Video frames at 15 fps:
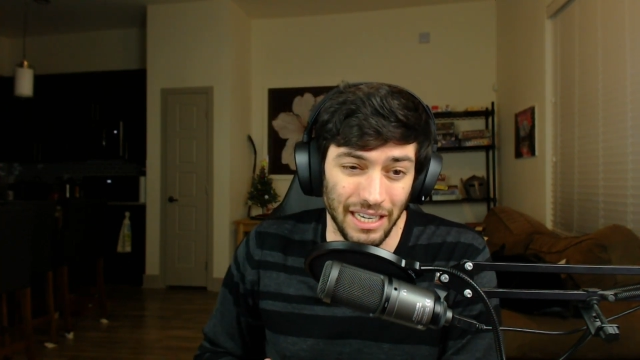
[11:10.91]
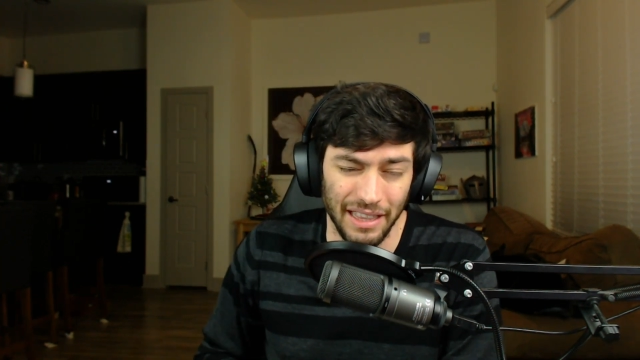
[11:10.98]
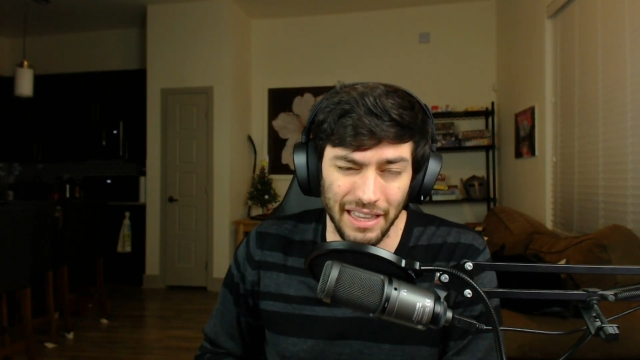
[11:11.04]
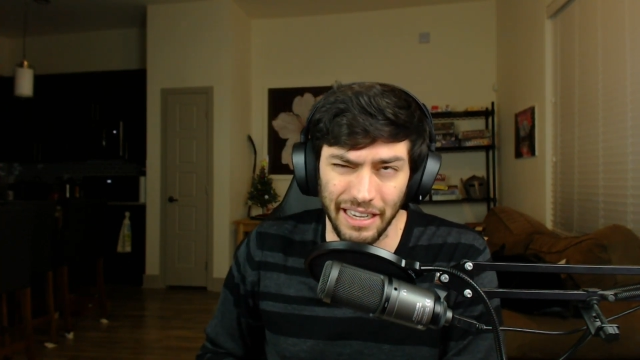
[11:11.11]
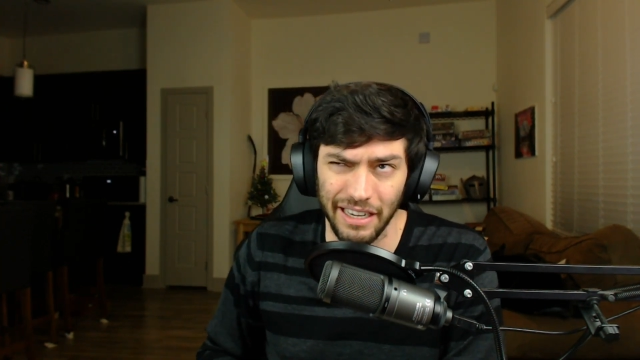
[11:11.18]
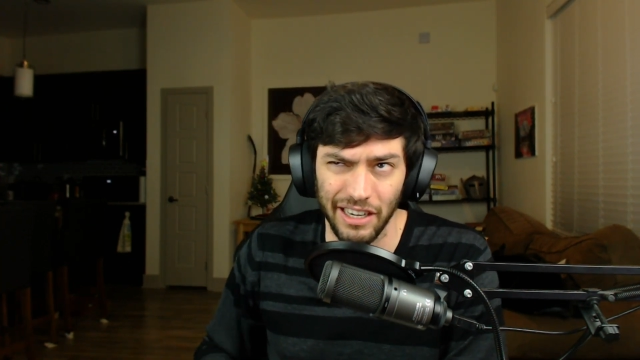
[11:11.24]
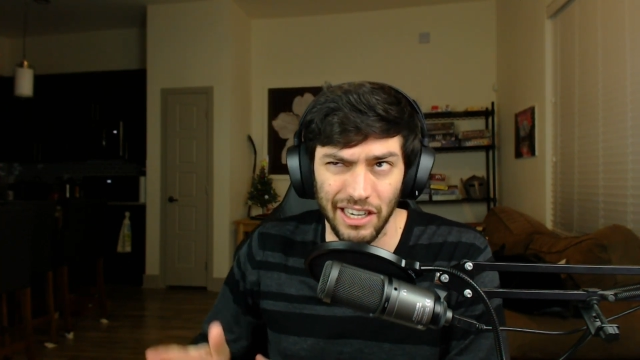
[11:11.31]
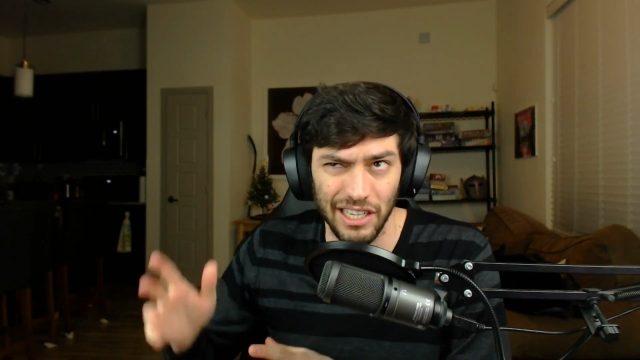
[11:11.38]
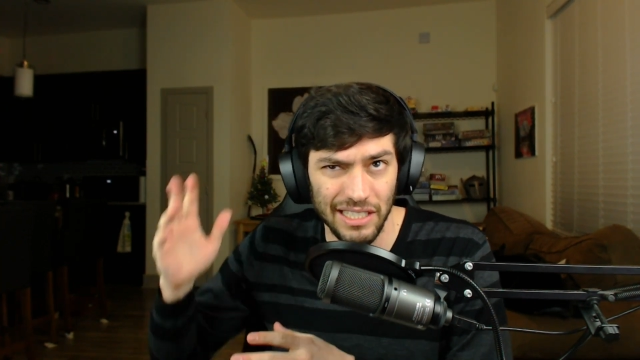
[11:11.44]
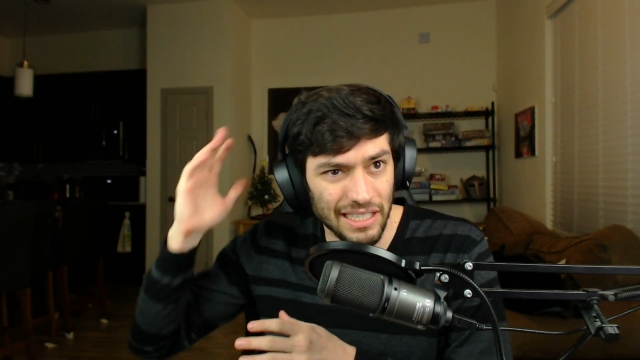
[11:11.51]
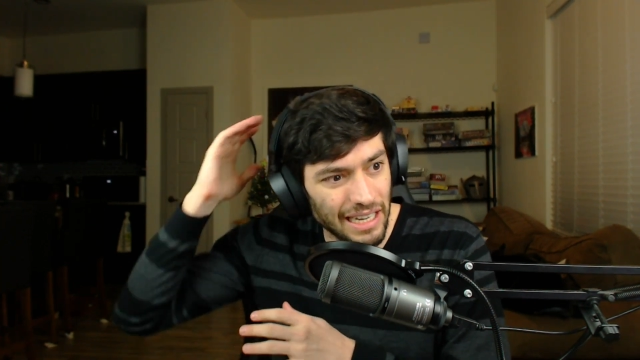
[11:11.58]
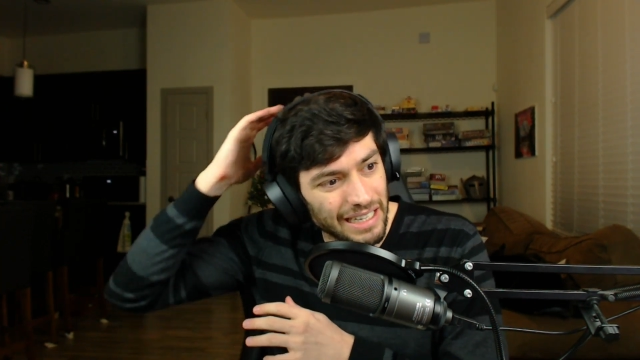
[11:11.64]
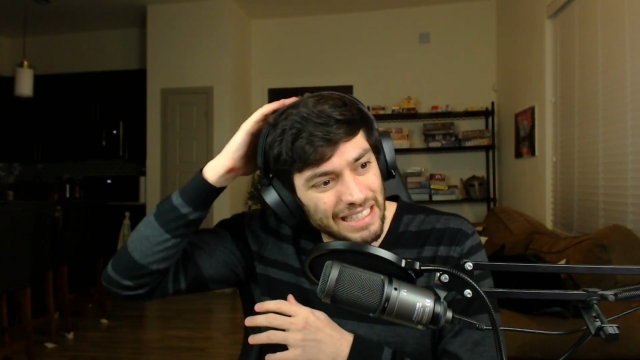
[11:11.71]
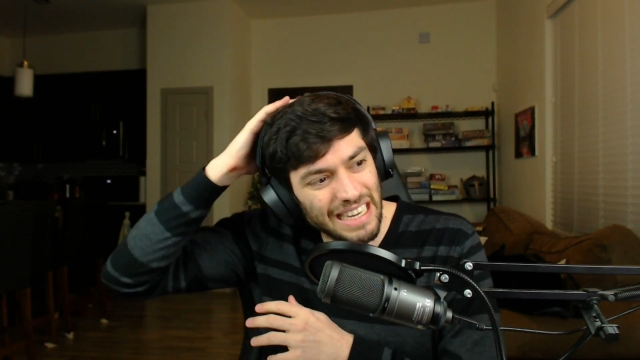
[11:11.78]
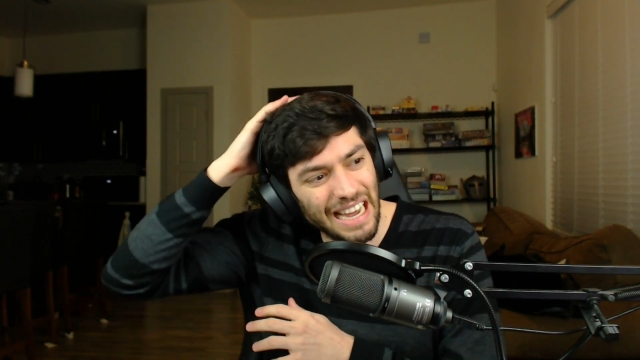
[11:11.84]
I think it costs
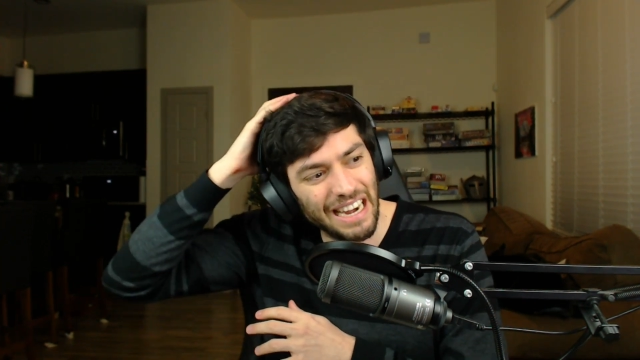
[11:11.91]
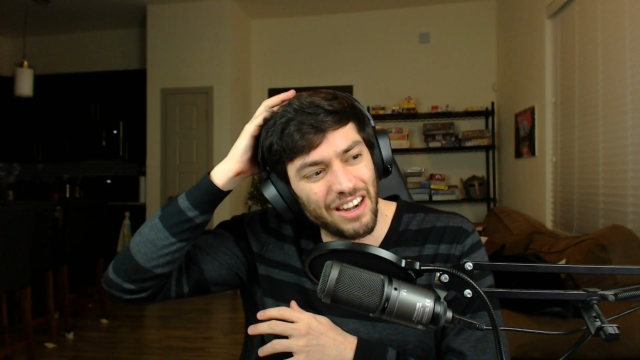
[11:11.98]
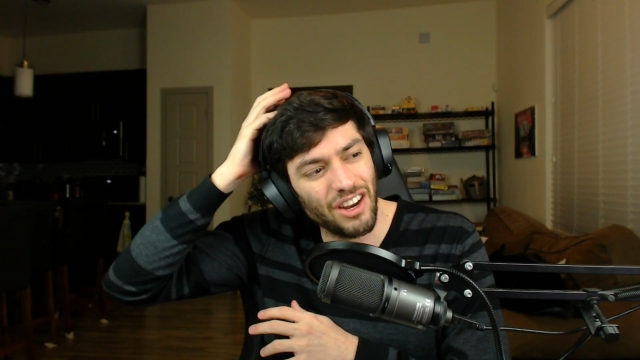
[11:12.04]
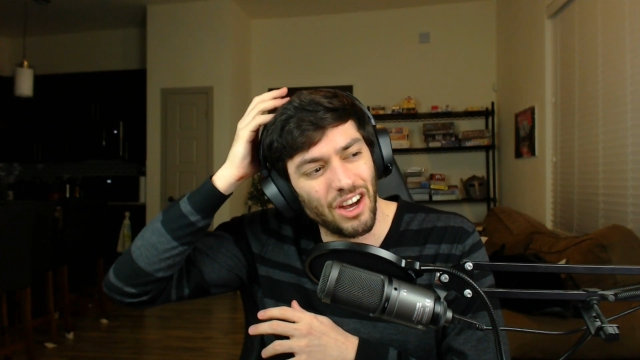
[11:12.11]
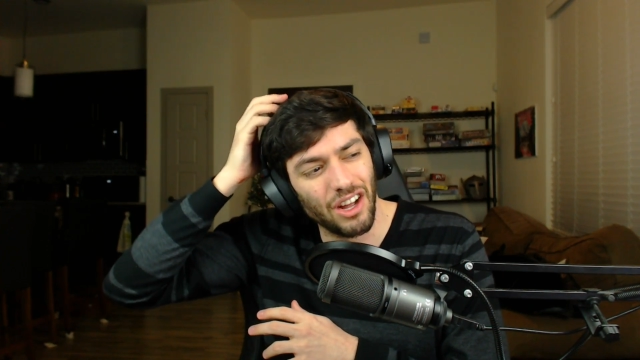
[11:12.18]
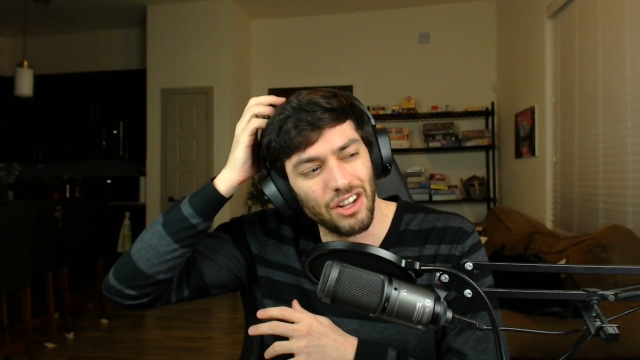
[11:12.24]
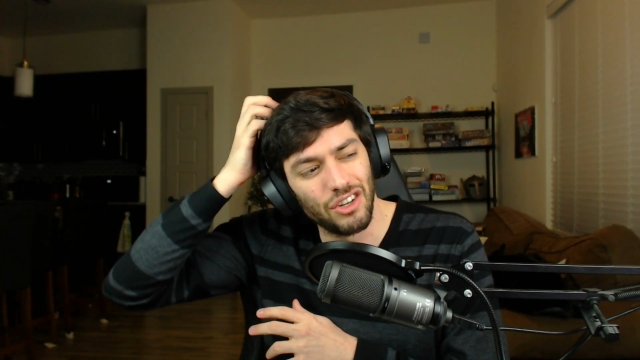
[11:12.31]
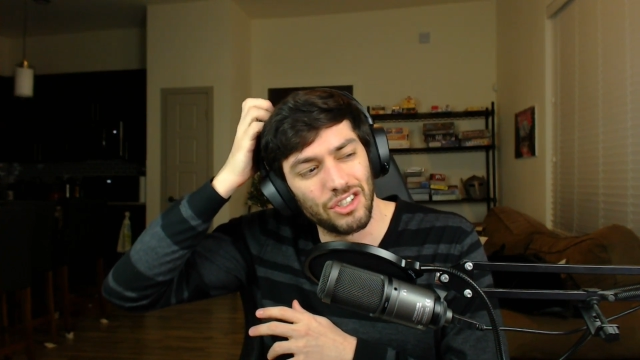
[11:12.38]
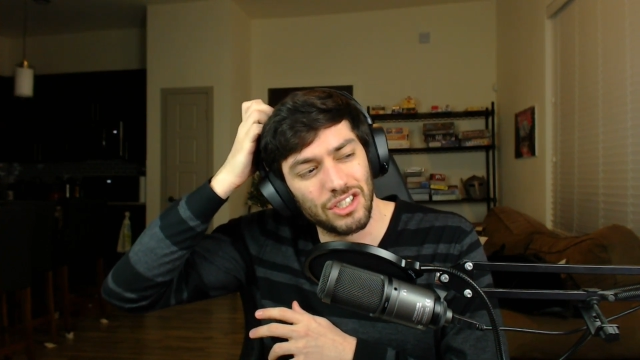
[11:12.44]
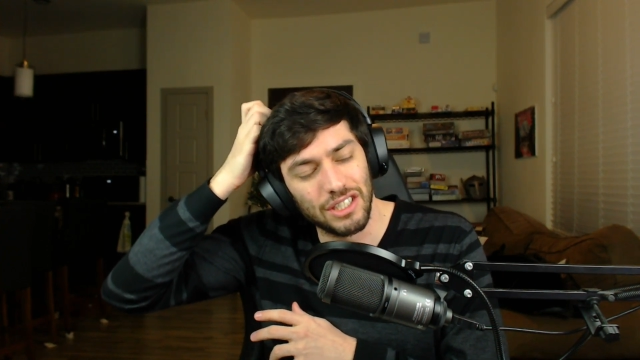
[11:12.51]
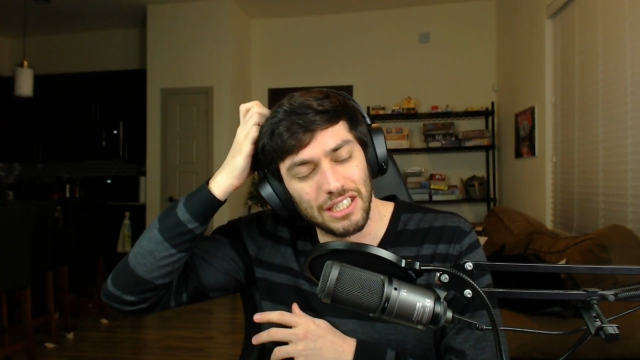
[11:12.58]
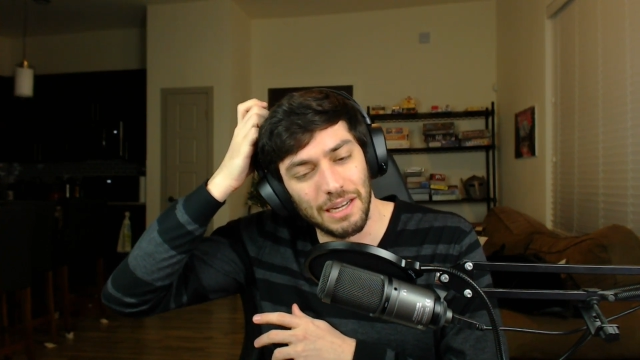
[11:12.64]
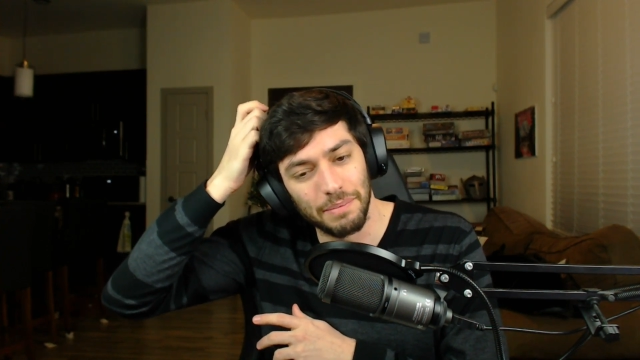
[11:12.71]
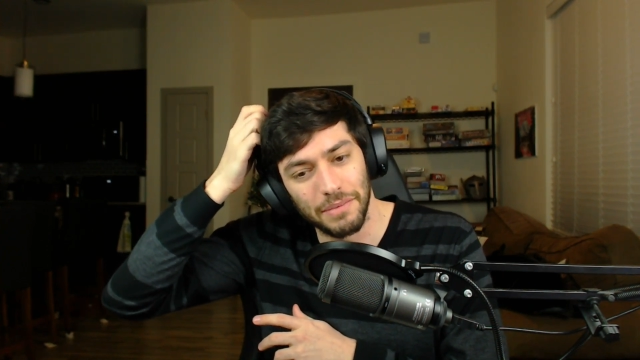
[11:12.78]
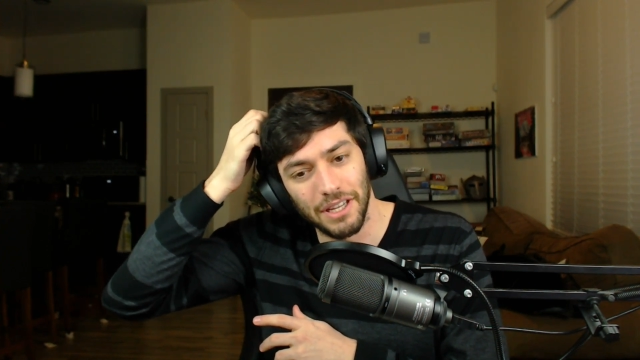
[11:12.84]
like $10 or
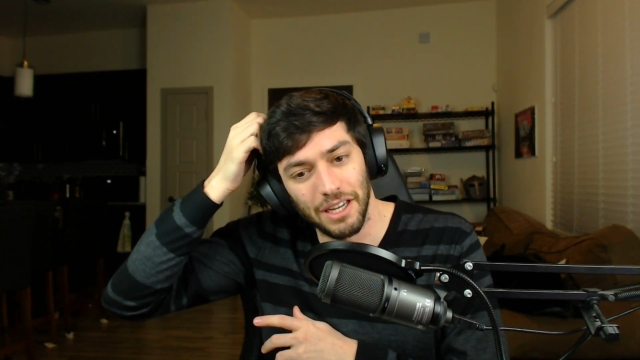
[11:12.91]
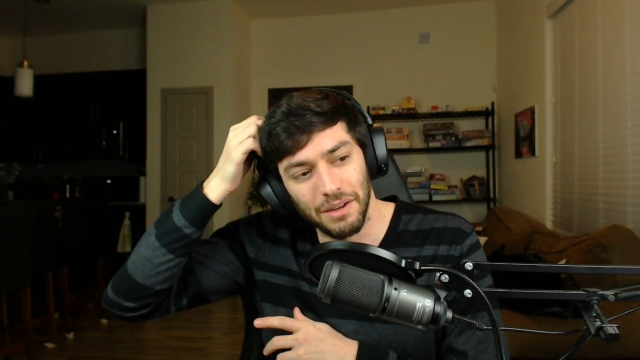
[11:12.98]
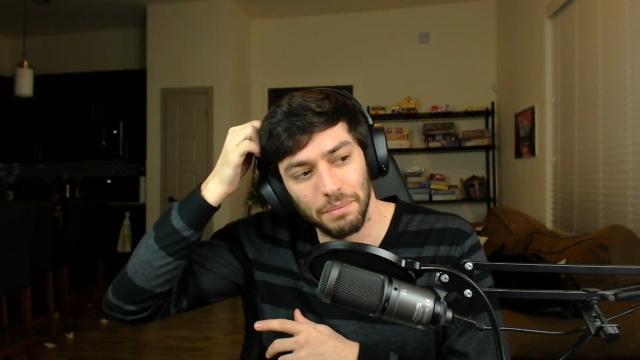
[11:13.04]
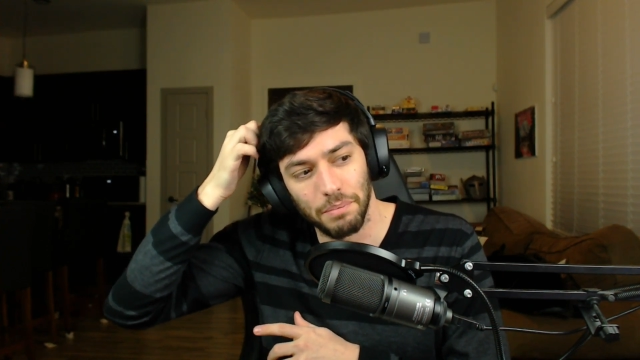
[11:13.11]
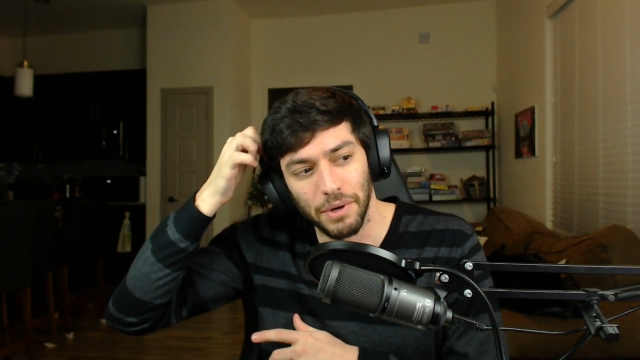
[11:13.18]
something,